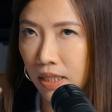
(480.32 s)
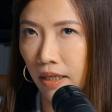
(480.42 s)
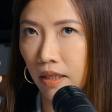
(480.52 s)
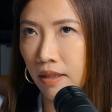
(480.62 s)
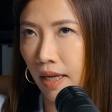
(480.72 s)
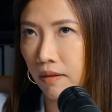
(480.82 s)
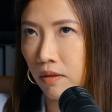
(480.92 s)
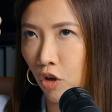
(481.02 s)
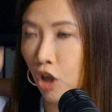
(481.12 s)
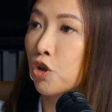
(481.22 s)
like that
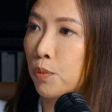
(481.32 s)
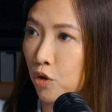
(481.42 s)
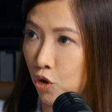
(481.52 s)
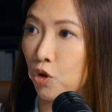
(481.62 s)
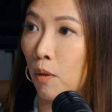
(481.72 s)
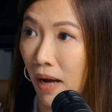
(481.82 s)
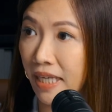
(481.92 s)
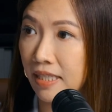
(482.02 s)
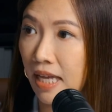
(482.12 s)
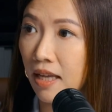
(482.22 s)
contributes to your
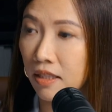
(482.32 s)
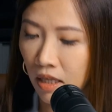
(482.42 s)
mindset.